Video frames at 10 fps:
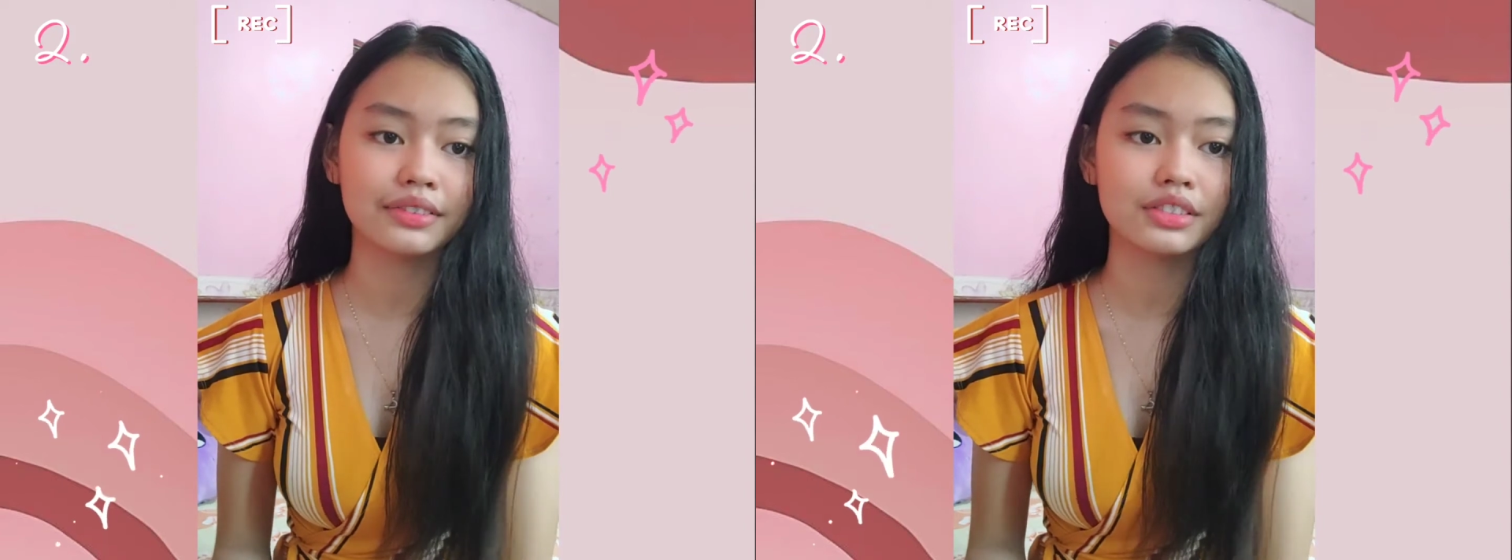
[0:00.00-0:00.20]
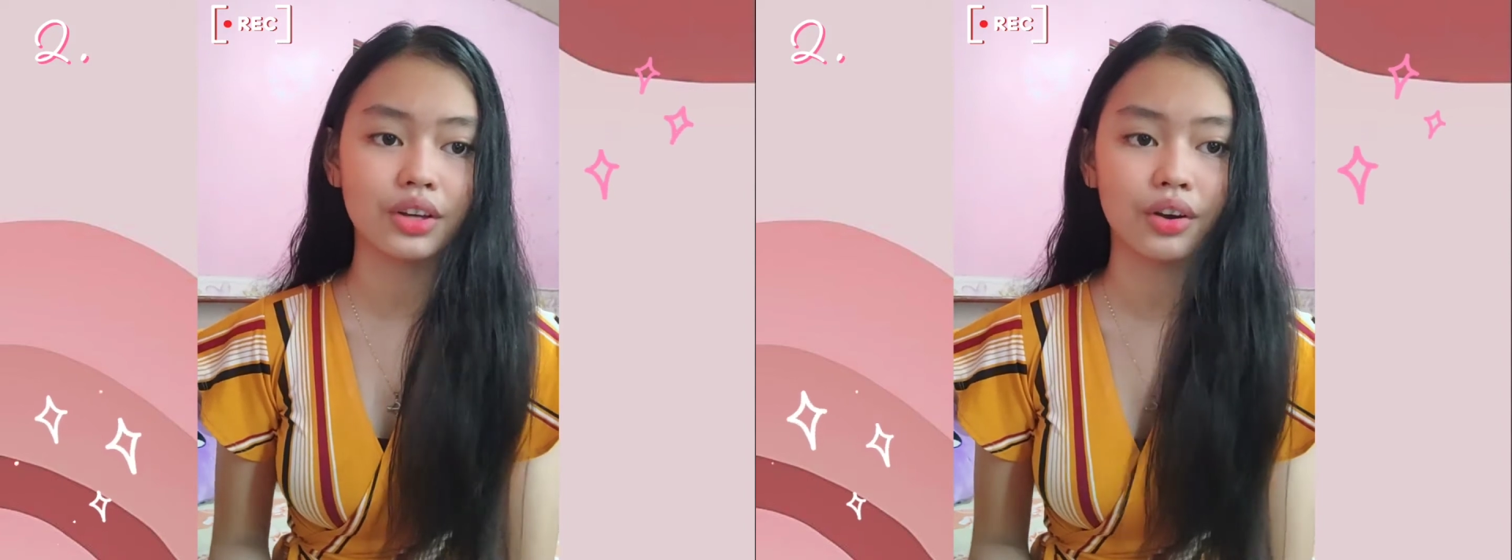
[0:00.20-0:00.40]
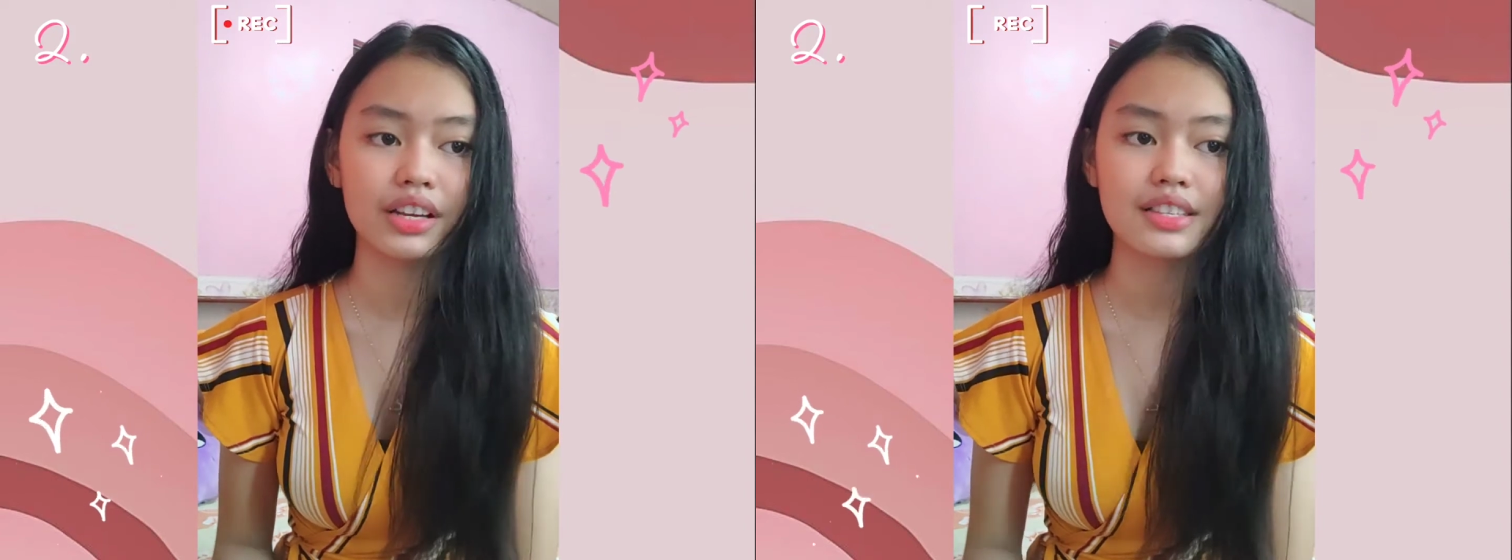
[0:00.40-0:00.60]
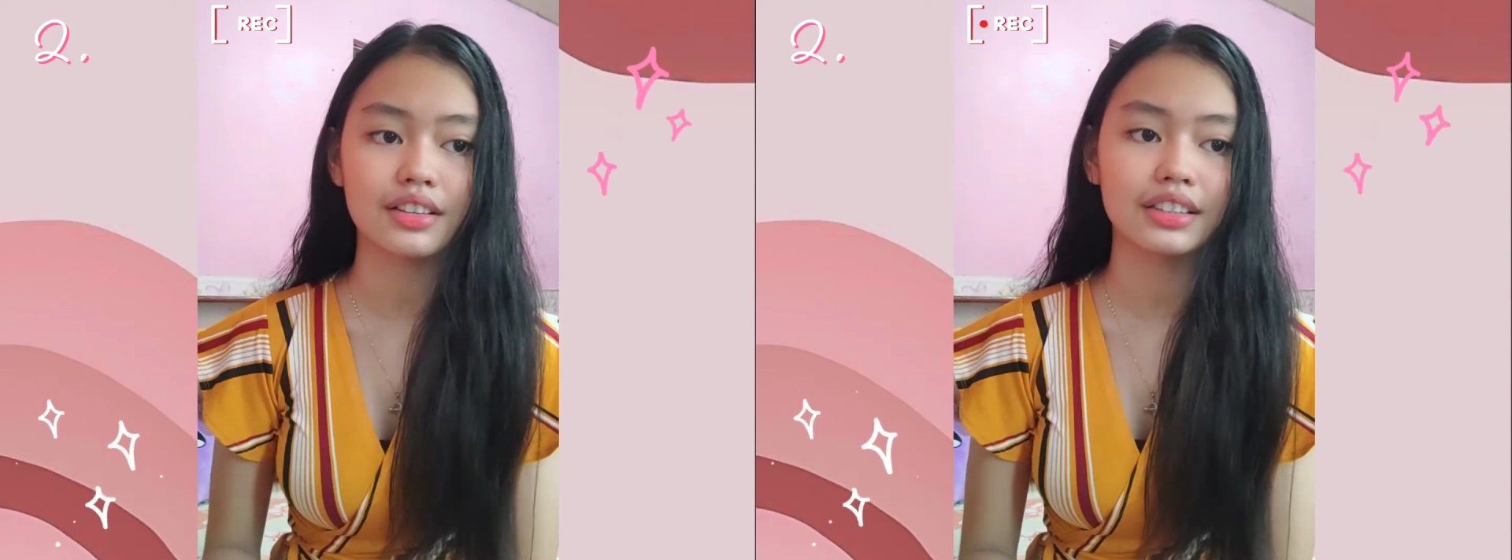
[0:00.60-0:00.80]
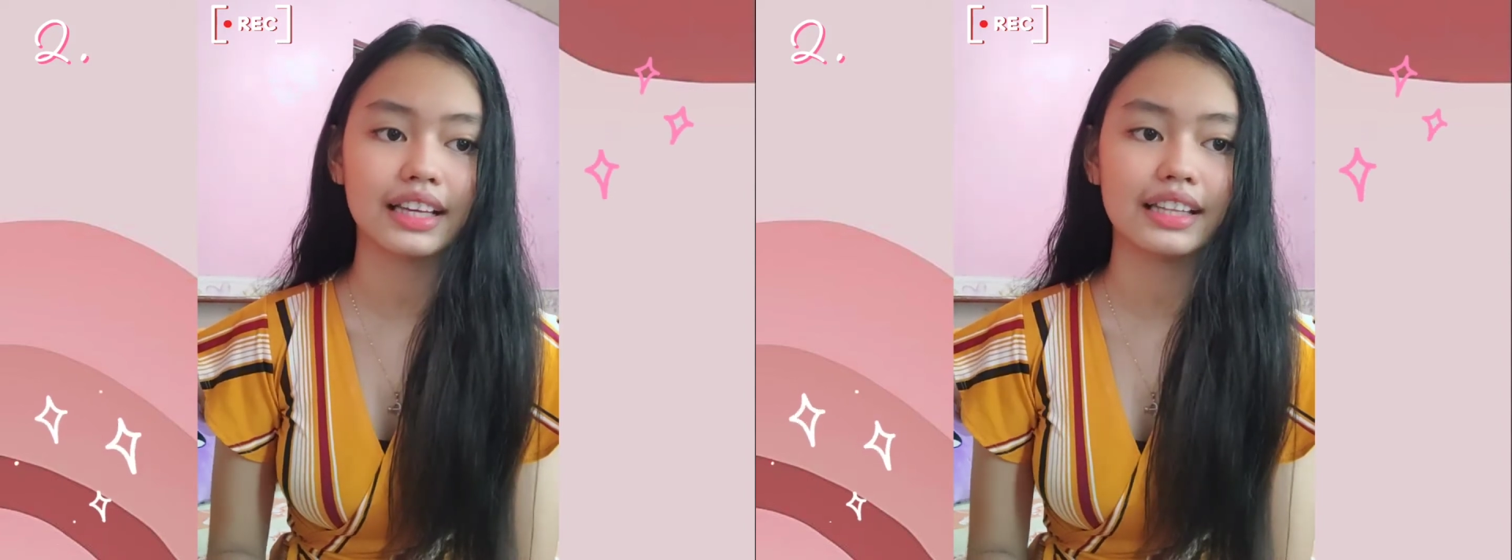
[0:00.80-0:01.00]
of stories
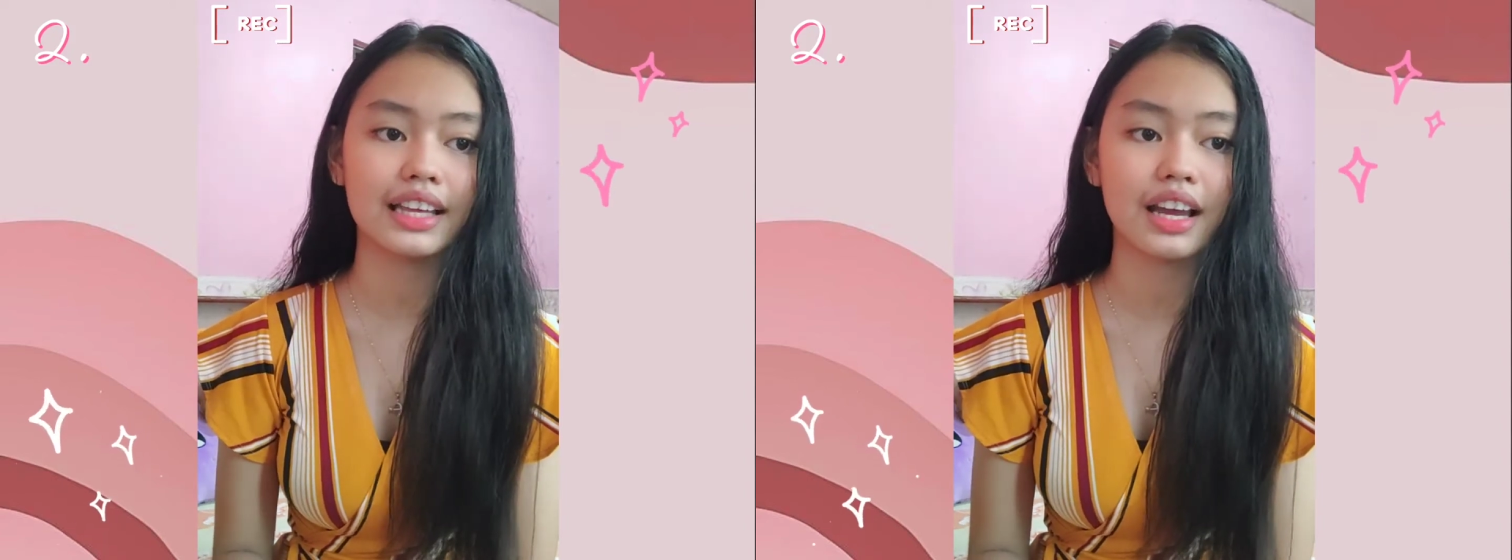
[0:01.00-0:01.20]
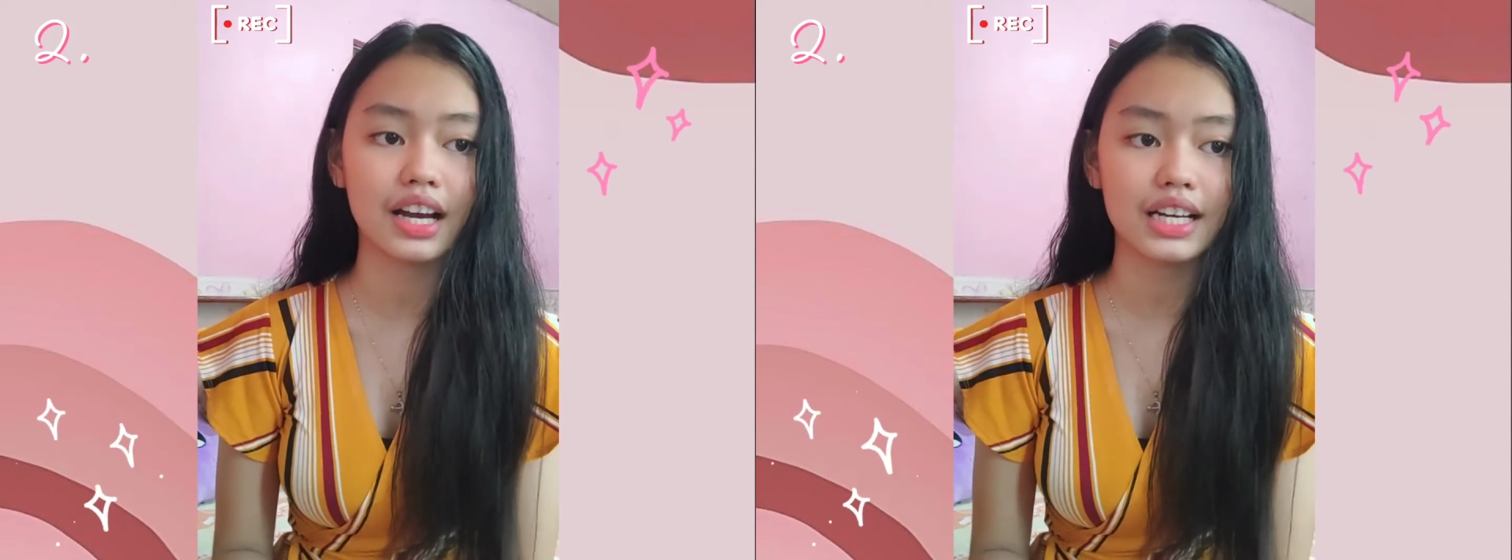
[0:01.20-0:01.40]
containing